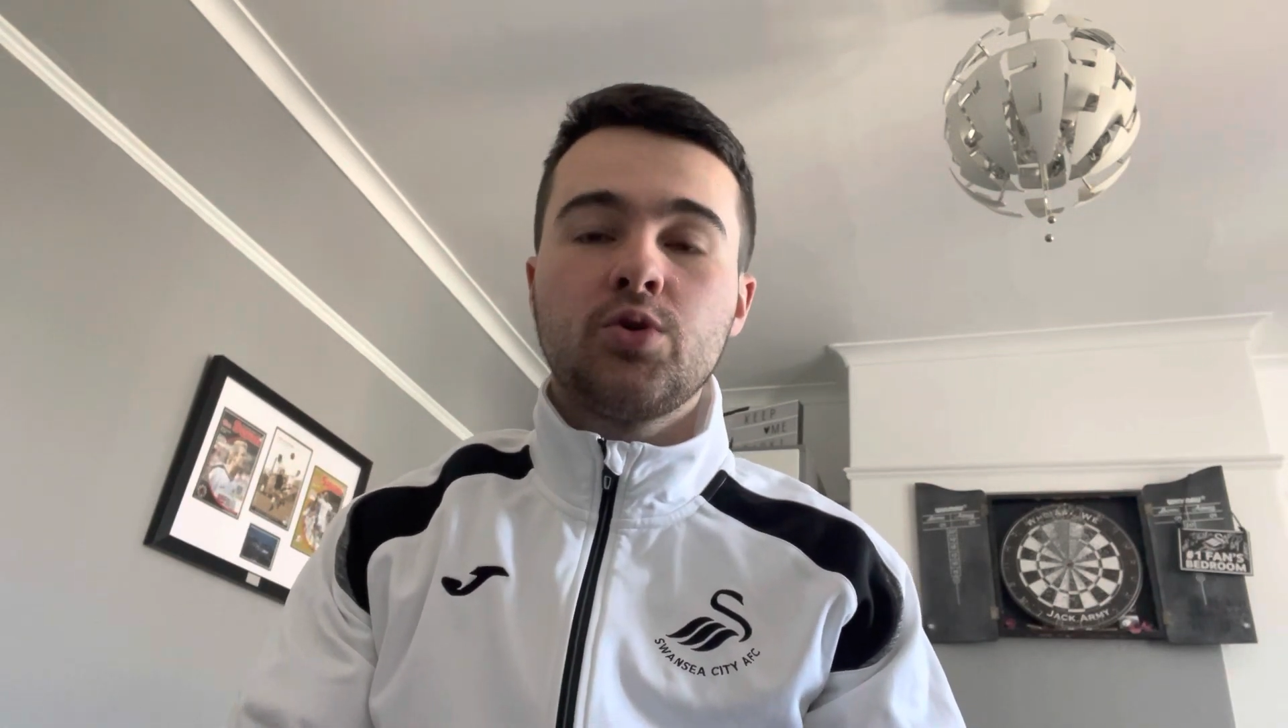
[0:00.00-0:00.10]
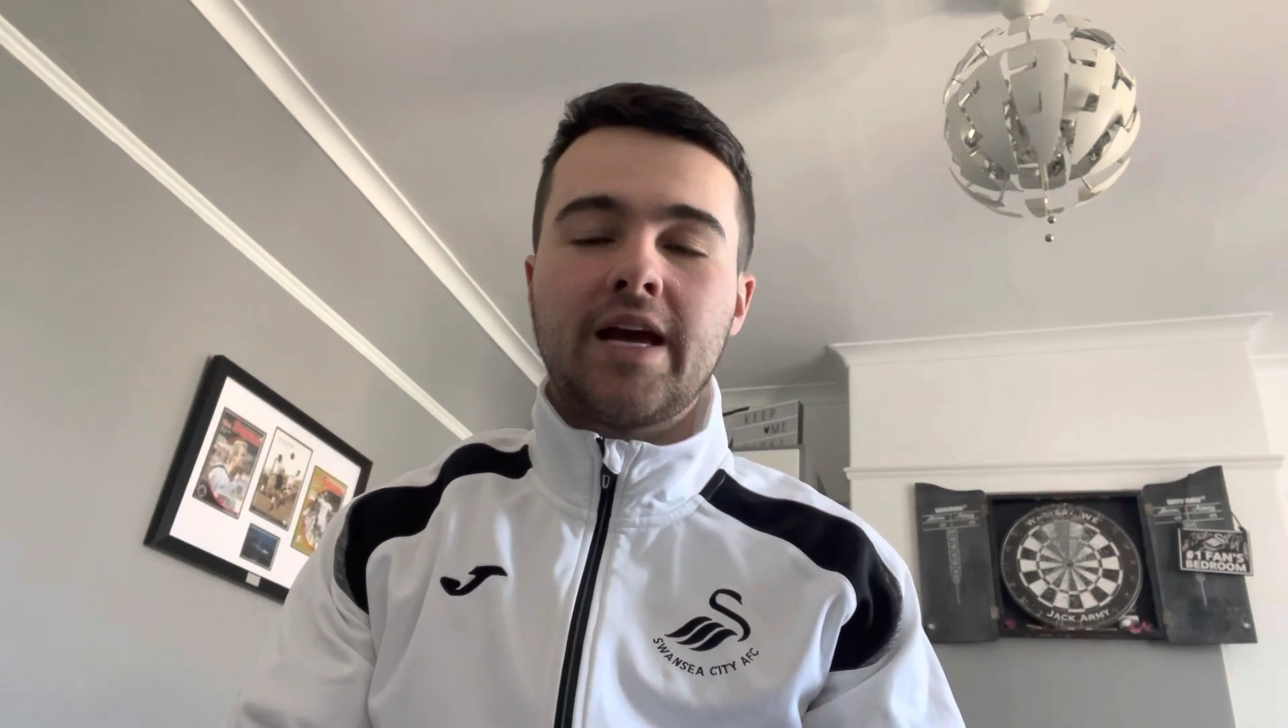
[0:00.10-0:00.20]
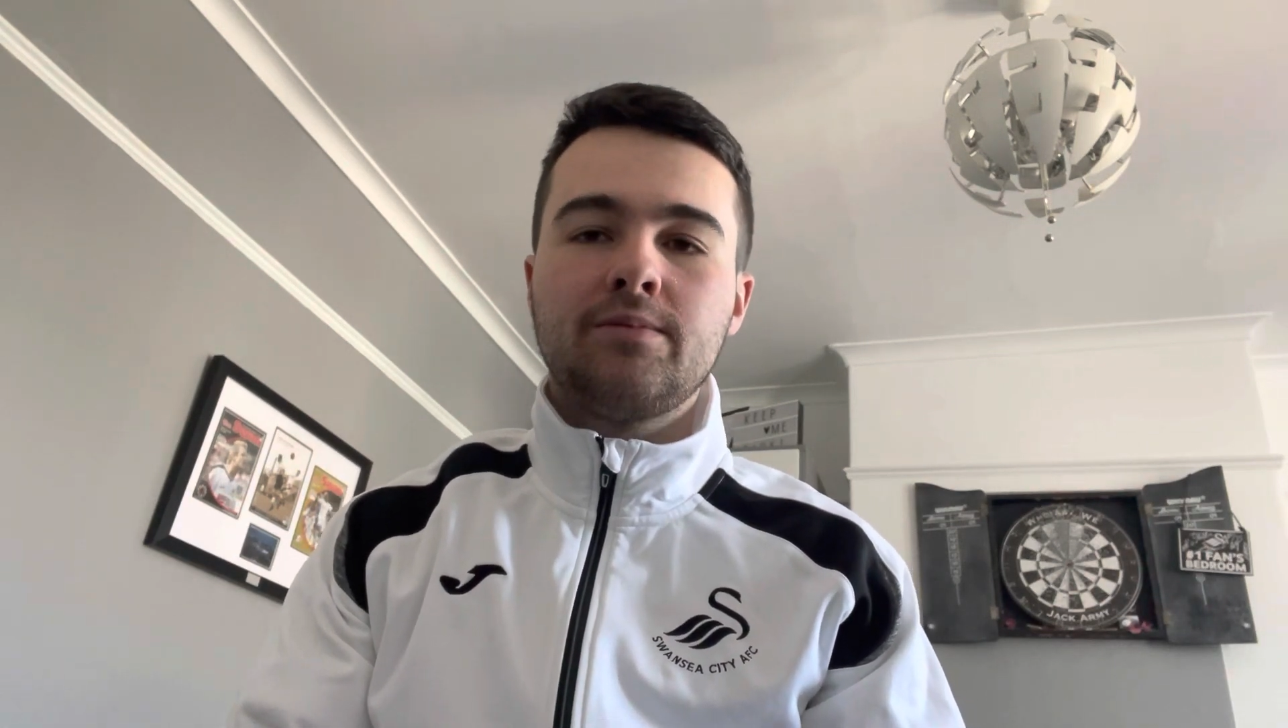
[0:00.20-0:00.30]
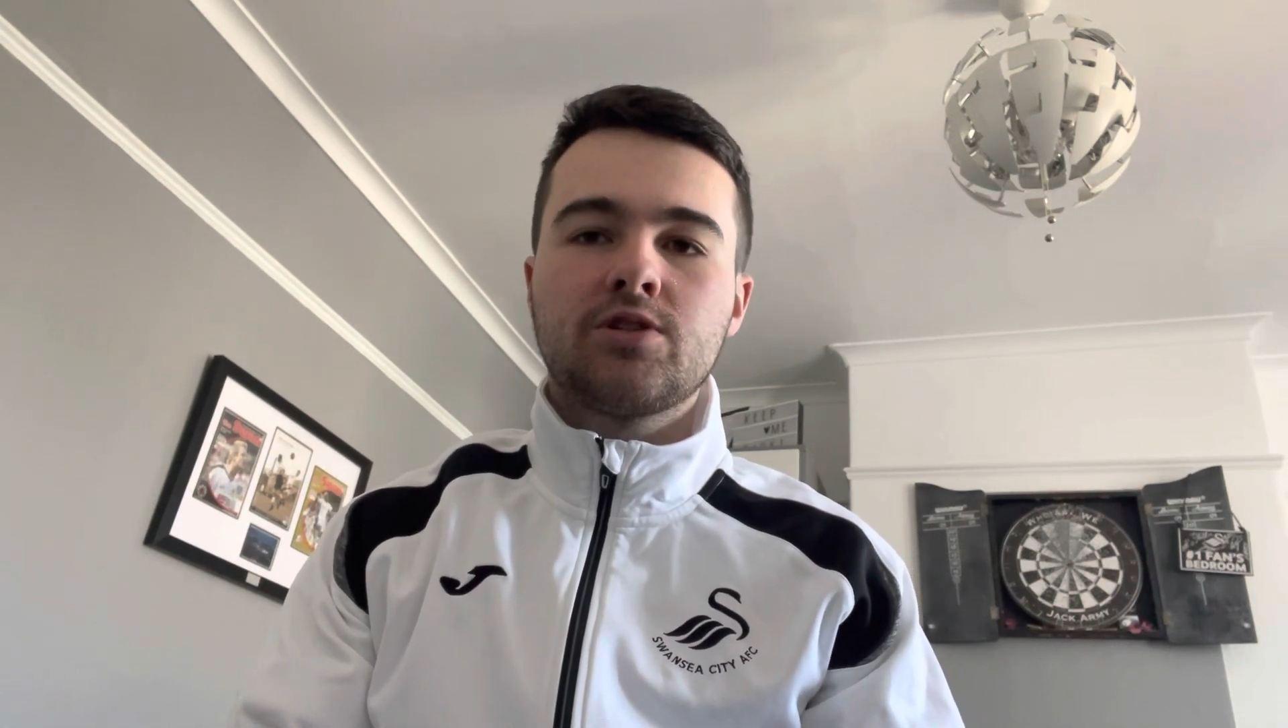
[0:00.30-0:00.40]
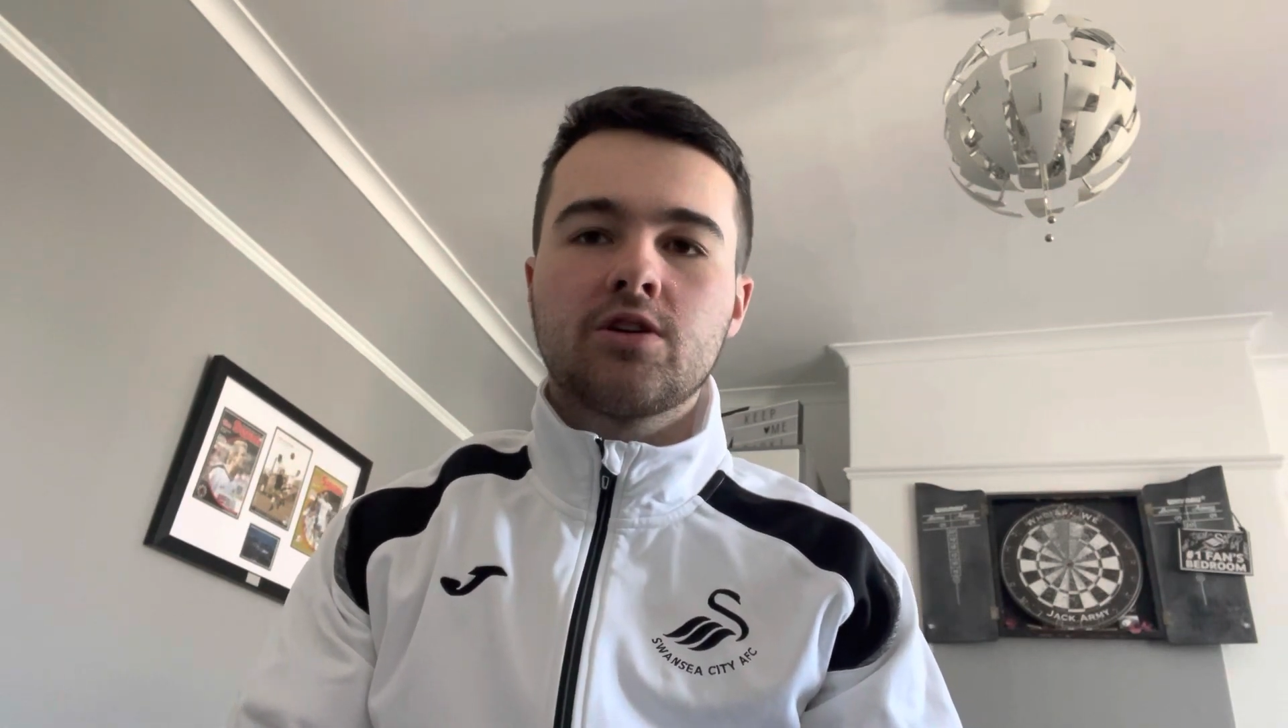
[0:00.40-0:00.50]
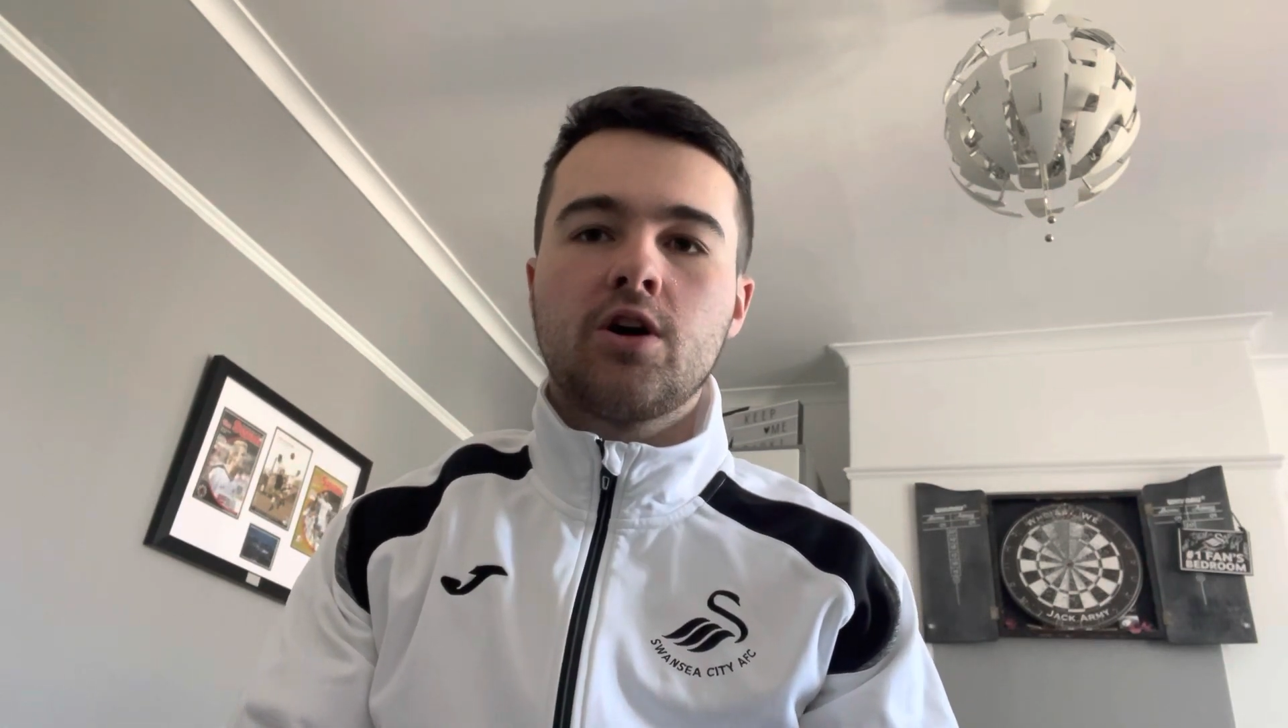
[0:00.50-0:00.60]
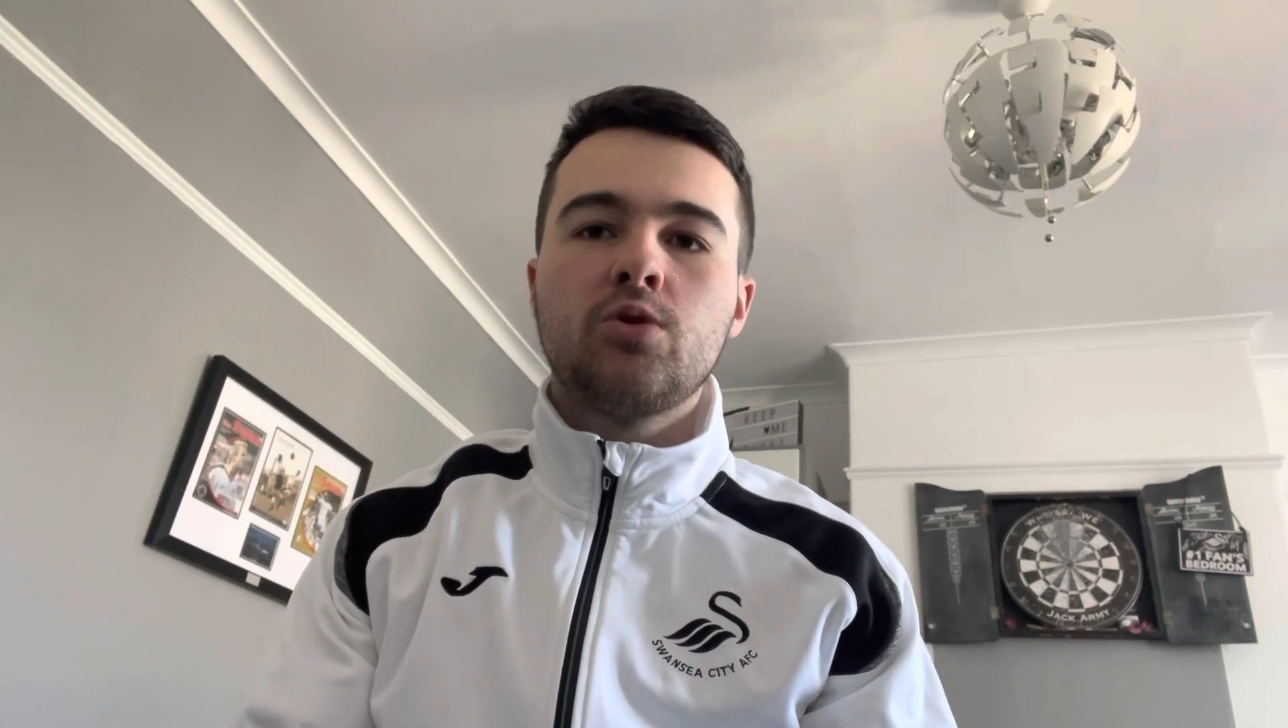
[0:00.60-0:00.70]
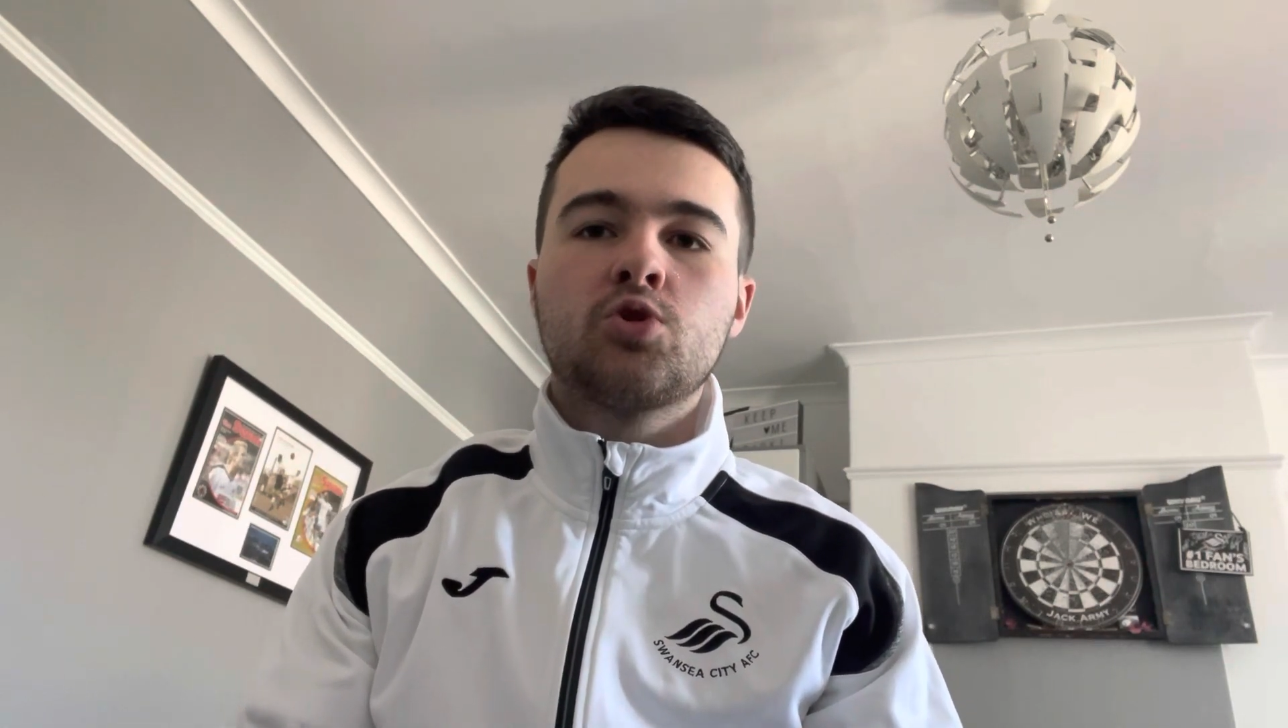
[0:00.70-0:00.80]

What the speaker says: games to go,